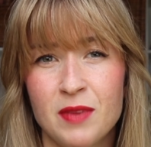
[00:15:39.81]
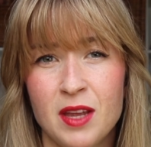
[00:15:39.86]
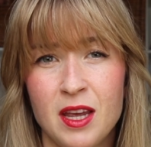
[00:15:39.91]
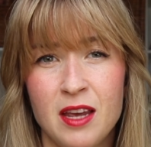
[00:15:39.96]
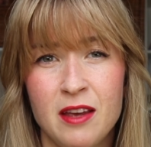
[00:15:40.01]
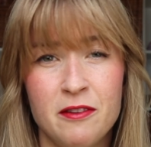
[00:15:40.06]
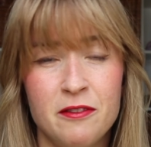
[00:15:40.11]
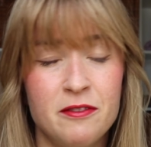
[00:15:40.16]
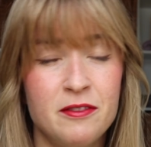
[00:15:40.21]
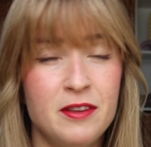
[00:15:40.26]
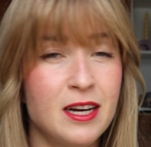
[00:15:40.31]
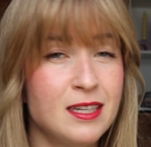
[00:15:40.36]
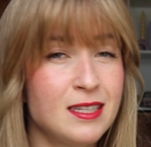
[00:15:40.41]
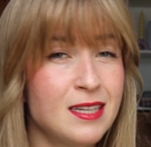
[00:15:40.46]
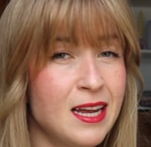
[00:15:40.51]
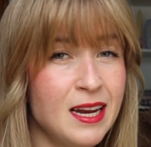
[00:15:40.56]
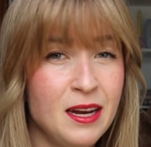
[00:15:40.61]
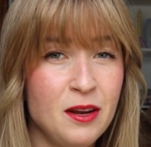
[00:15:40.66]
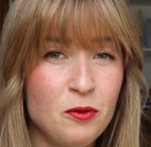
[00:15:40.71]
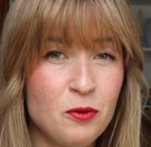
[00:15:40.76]
If there is
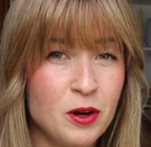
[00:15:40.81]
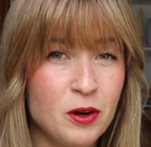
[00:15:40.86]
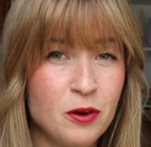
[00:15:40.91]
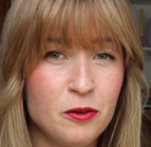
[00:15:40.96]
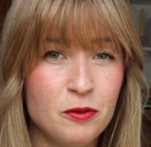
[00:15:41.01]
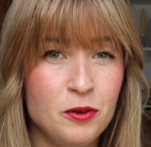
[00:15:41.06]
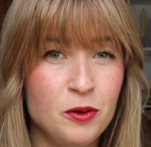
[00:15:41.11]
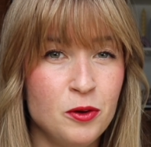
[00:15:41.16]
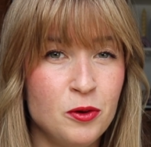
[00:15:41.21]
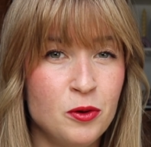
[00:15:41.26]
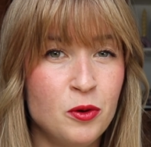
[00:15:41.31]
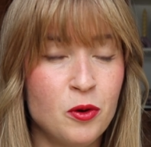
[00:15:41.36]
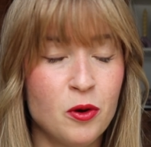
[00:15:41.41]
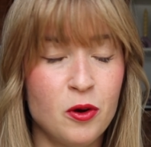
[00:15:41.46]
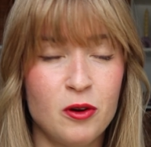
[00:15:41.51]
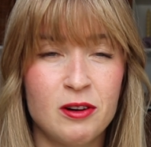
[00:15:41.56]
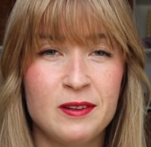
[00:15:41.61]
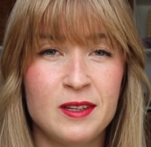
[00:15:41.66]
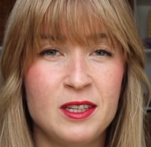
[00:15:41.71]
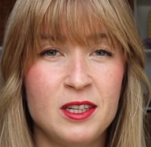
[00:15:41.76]
any one of you who
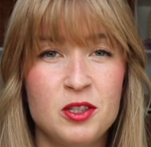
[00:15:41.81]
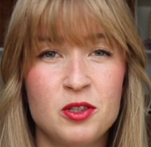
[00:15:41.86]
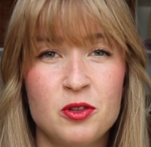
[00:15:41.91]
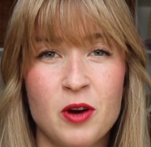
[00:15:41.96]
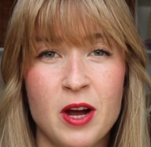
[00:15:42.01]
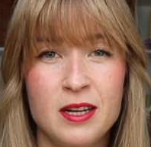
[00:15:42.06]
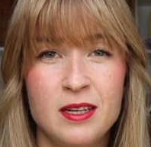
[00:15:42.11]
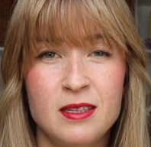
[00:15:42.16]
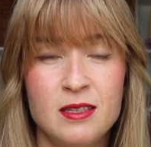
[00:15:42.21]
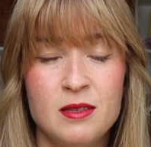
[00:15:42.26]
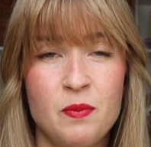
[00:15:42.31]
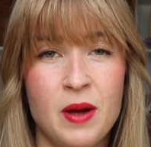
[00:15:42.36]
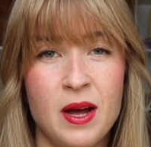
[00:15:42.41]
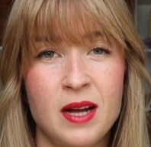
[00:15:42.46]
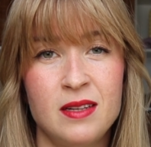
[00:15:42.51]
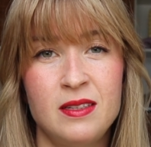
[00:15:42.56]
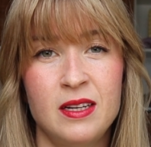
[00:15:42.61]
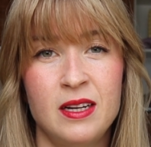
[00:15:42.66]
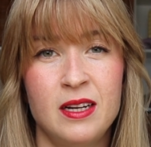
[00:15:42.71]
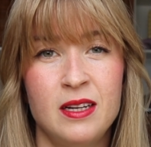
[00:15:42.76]
already tried this
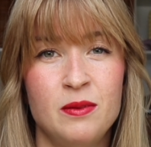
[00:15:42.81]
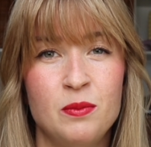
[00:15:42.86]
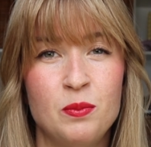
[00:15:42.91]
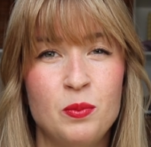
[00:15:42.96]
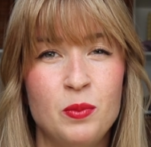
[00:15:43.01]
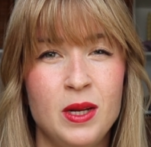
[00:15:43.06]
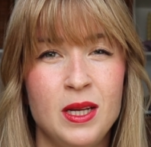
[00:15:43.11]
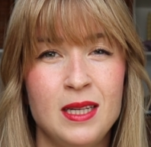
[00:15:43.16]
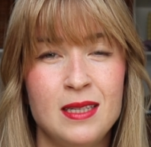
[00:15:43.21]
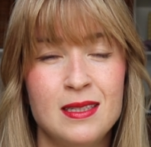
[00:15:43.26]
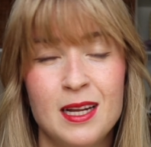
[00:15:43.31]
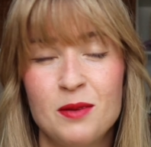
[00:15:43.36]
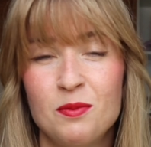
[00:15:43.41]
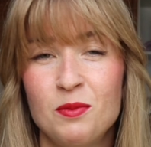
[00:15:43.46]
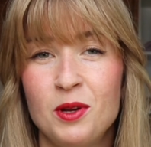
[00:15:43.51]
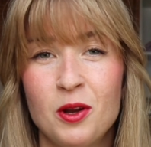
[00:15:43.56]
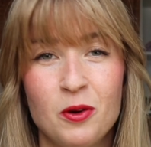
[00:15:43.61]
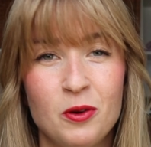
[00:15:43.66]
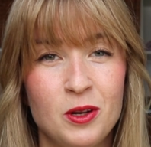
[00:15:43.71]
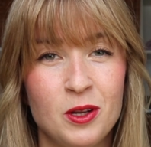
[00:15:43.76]
pattern, please let
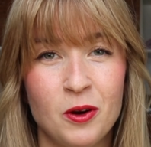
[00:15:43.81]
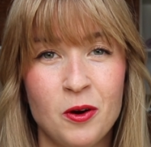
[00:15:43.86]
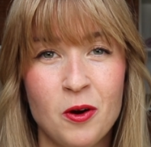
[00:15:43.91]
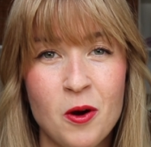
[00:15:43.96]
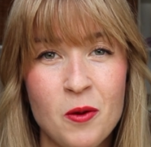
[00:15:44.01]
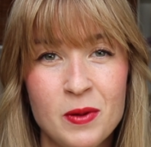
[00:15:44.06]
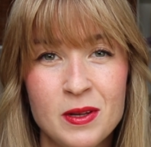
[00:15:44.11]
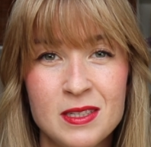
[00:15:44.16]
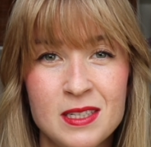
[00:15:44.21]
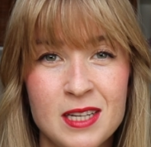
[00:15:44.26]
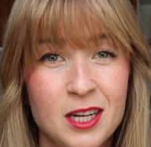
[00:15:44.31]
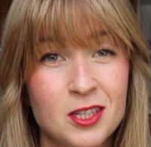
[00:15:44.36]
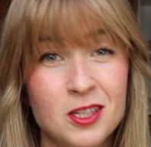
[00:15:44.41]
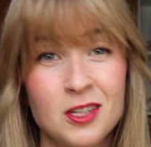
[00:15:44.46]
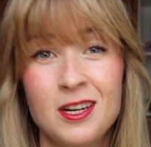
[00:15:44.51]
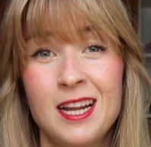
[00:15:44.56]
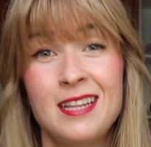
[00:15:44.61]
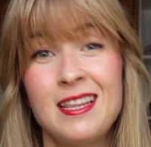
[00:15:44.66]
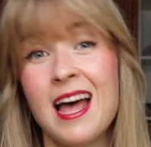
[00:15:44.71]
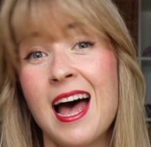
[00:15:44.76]
me know in the comment
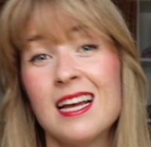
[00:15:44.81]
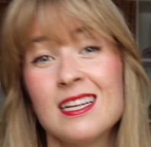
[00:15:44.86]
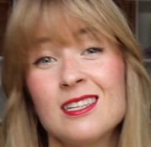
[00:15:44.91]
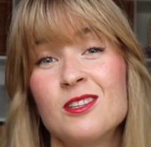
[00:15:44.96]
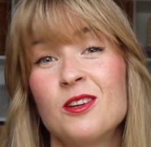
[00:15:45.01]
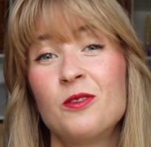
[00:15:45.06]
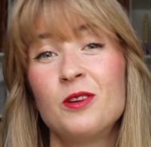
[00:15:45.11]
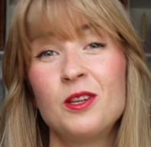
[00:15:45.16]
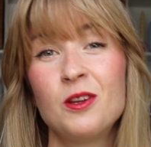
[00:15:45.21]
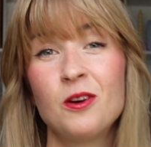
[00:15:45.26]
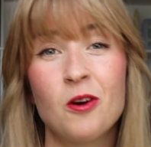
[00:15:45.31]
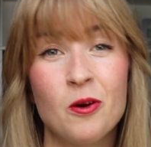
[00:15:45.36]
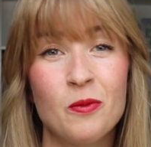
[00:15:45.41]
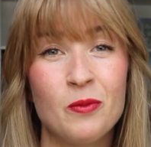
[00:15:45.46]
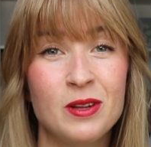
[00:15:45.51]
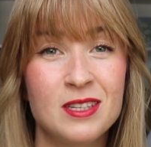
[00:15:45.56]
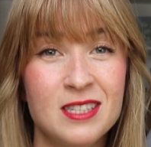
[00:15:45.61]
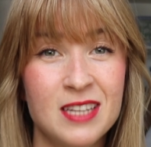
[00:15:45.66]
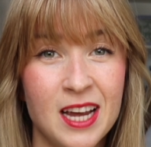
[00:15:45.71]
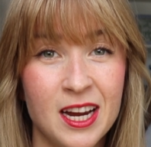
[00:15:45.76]
section. Let us know in the
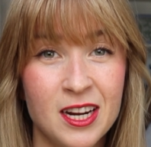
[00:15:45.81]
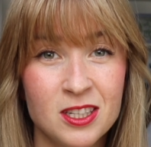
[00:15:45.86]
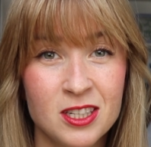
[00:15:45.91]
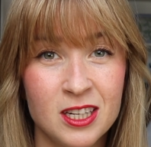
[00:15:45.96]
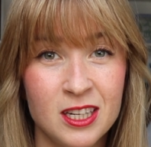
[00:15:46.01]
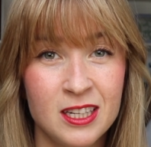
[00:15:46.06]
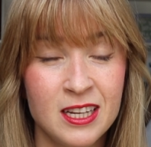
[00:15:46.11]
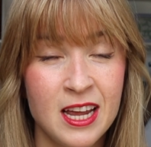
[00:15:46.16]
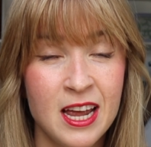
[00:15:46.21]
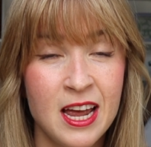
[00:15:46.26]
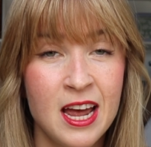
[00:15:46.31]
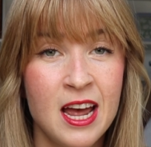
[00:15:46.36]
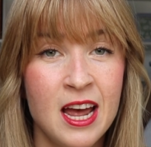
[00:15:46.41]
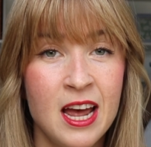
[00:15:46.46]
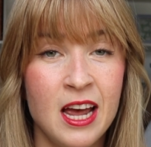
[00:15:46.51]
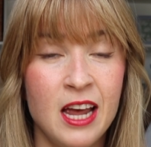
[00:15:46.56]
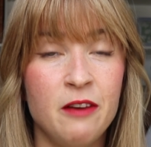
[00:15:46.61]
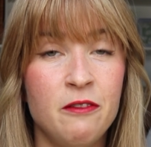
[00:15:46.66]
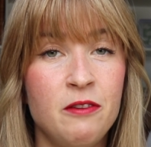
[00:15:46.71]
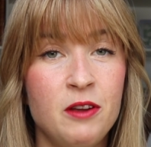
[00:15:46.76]
comment section
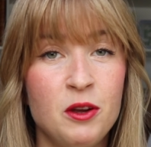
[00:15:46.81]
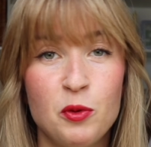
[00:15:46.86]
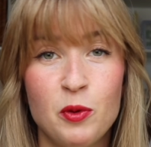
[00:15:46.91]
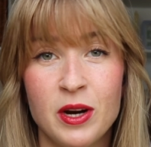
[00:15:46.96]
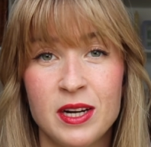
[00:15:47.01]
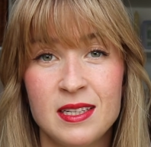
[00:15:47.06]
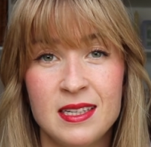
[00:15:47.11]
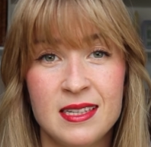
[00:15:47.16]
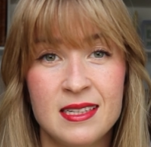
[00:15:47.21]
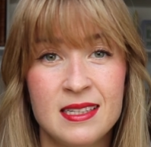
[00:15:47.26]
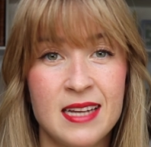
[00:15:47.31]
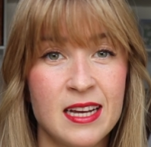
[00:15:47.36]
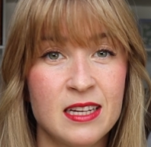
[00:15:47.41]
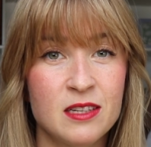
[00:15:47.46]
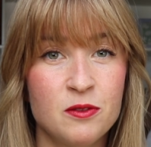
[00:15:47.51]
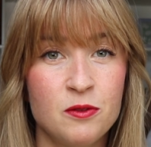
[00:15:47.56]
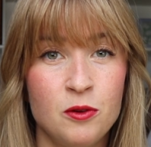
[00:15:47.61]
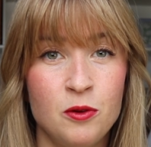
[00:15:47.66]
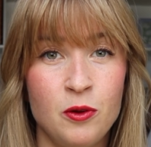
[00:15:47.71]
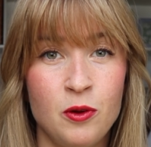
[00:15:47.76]
if you were
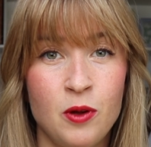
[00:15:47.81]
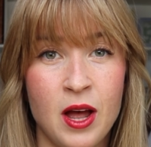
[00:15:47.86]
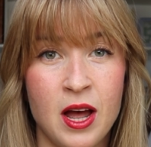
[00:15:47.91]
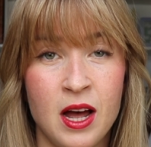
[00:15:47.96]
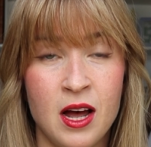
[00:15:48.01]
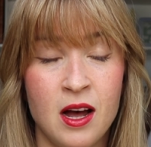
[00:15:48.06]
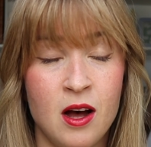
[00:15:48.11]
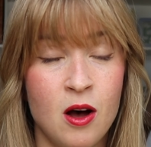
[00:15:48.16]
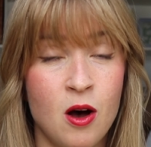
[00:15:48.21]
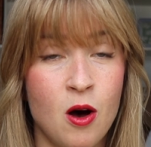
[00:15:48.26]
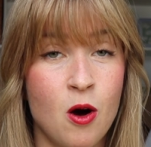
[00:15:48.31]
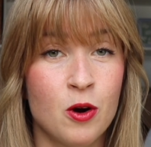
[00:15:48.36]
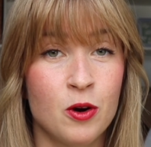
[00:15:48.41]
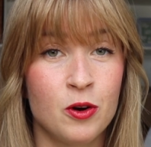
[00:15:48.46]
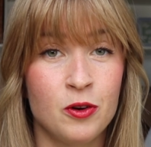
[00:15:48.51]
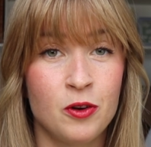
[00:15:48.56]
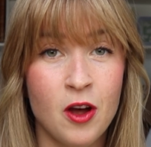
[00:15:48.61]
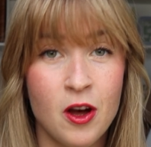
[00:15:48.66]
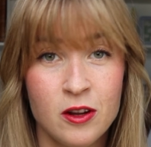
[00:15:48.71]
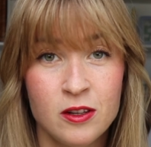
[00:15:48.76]
successful or
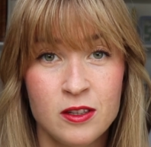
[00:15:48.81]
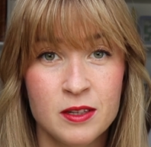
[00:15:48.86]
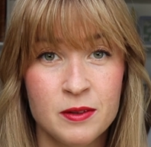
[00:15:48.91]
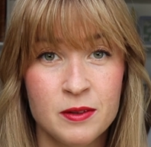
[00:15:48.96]
not.